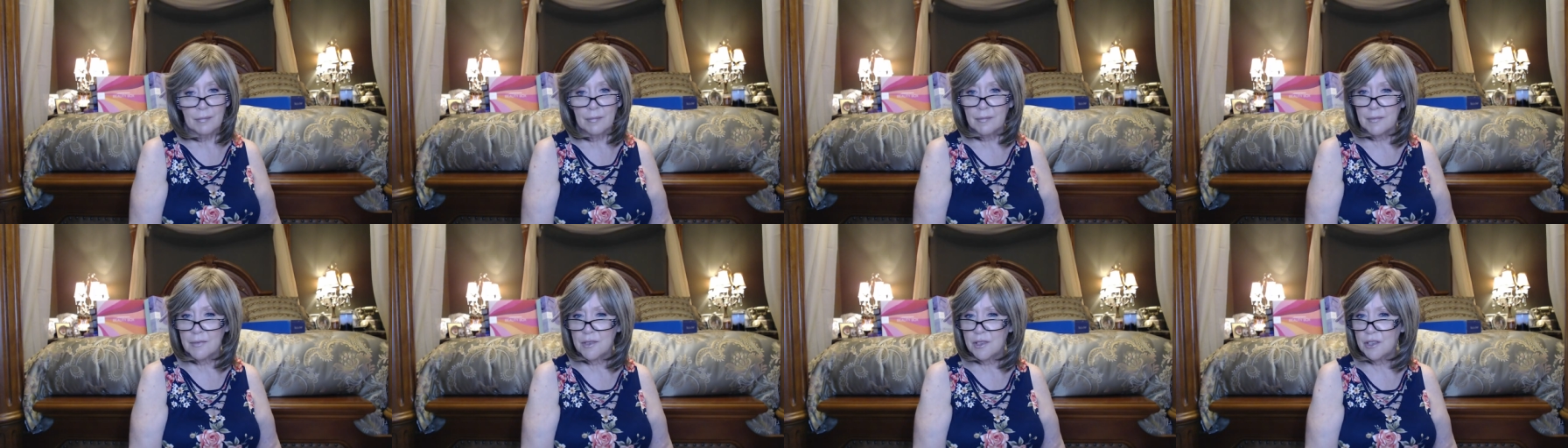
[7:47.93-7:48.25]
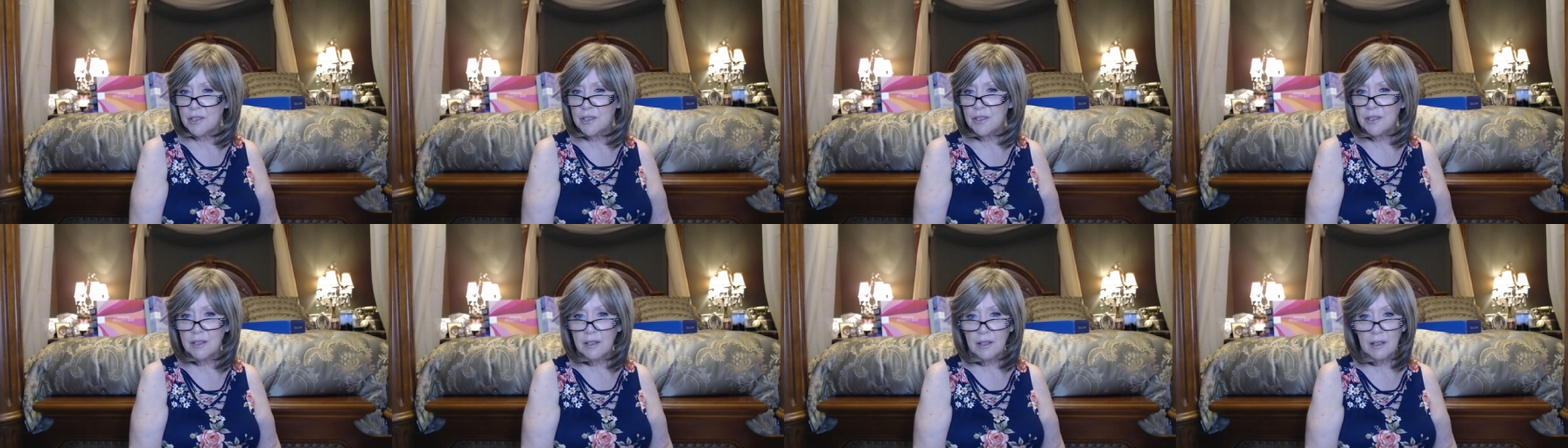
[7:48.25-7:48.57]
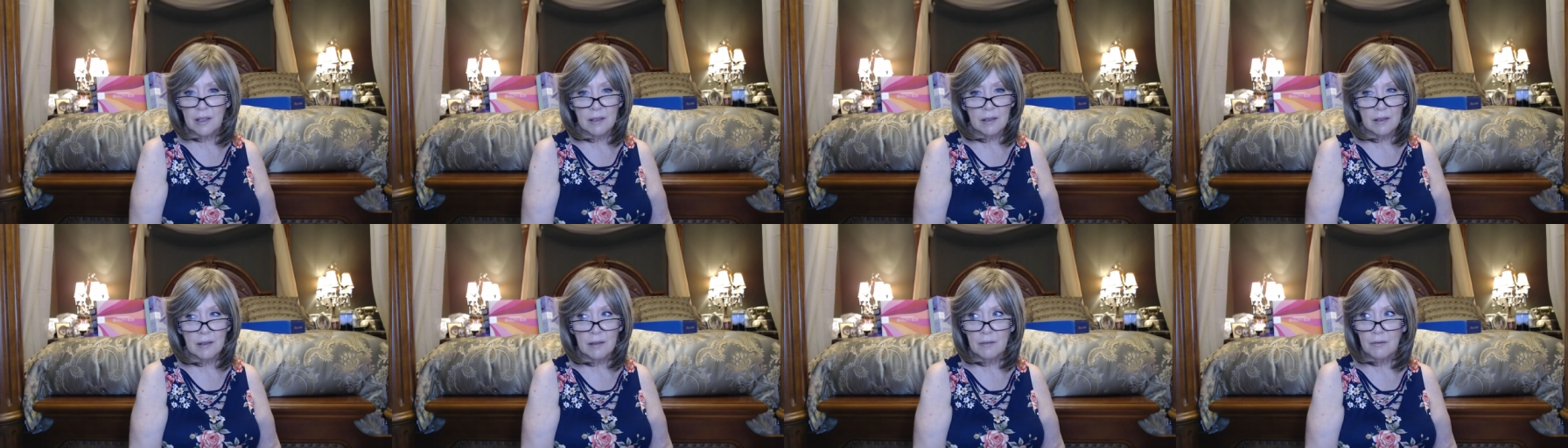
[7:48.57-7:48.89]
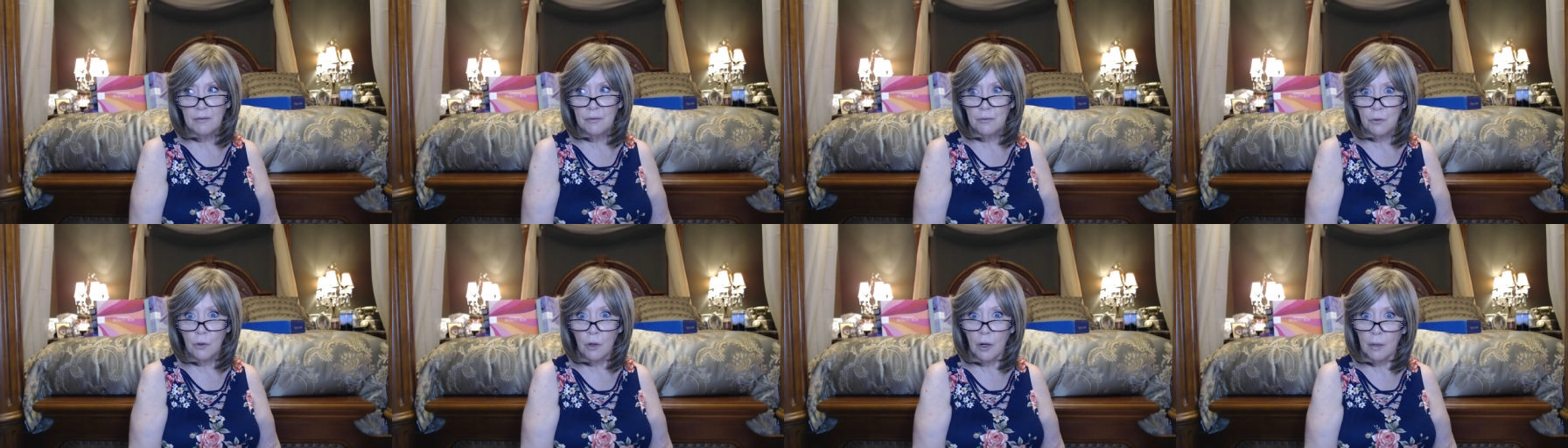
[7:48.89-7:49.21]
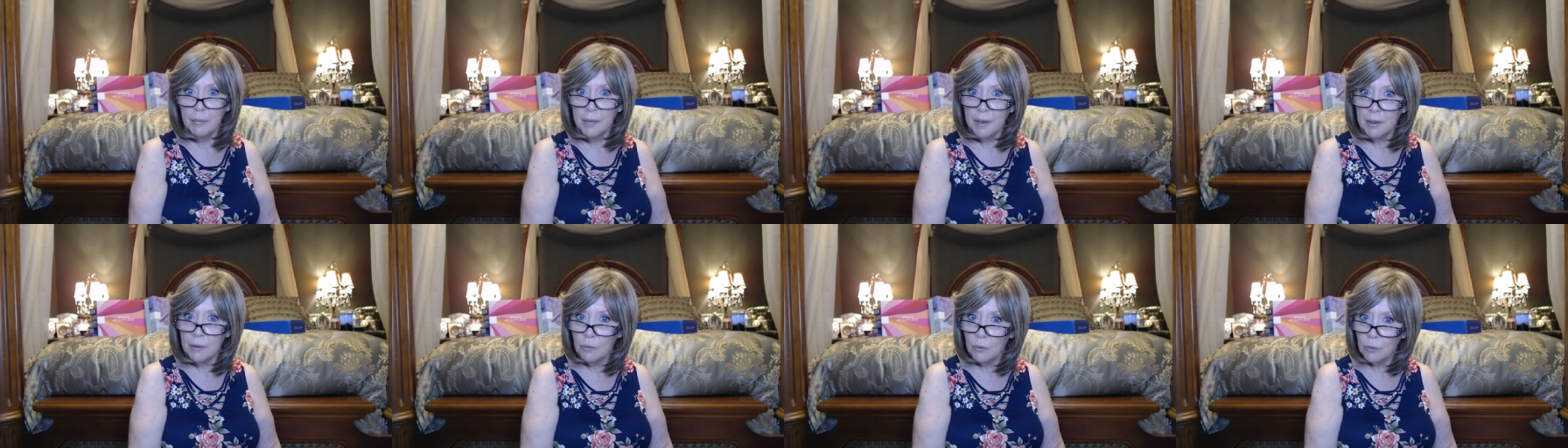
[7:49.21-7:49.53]
just
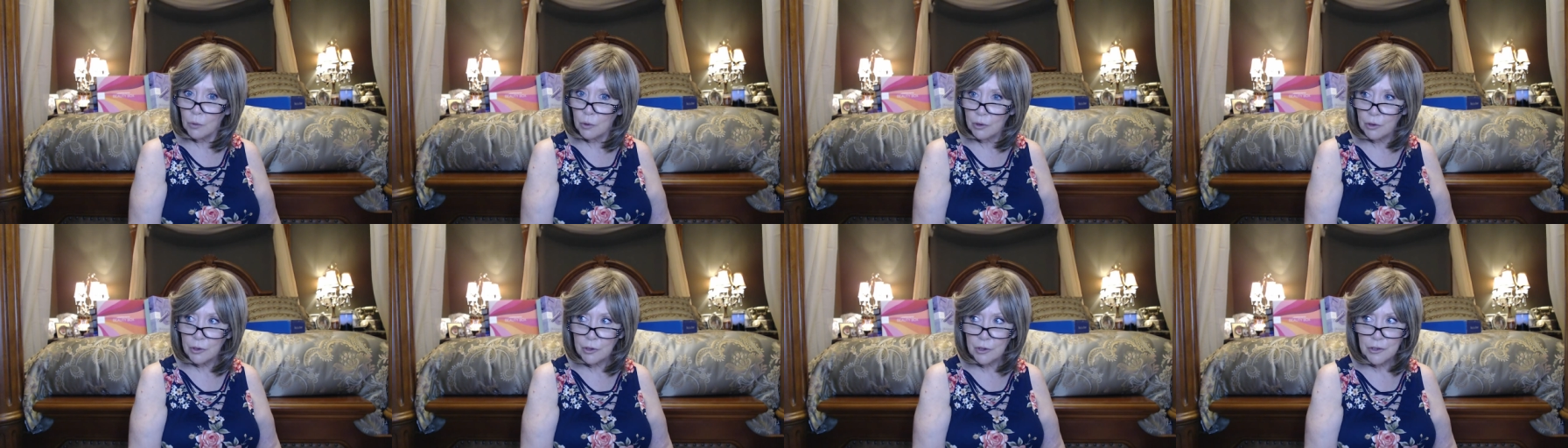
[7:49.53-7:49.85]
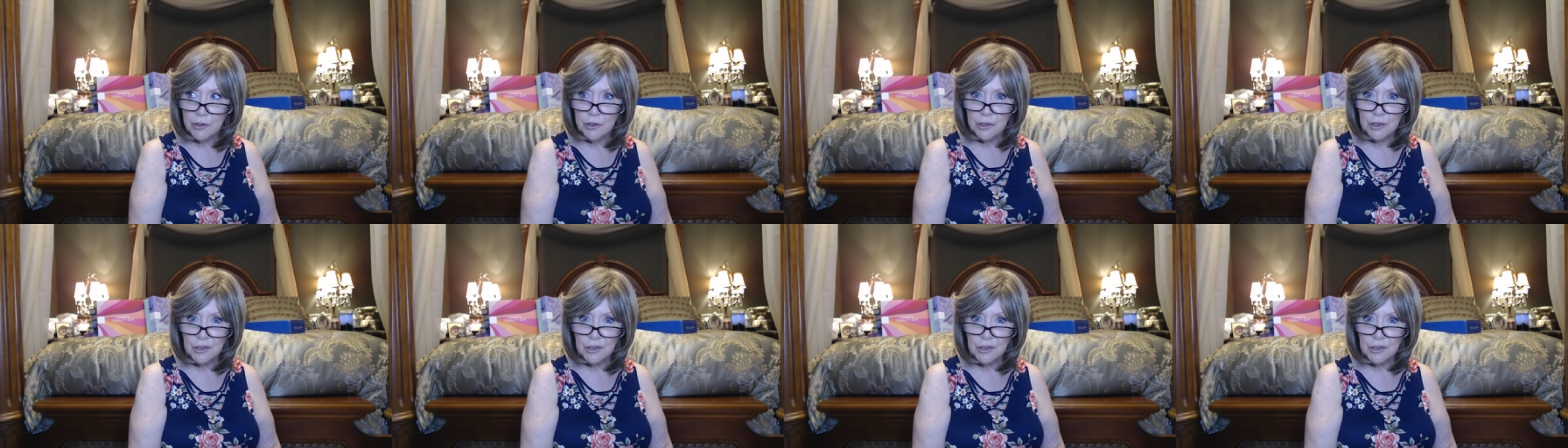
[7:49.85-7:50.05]
forming words.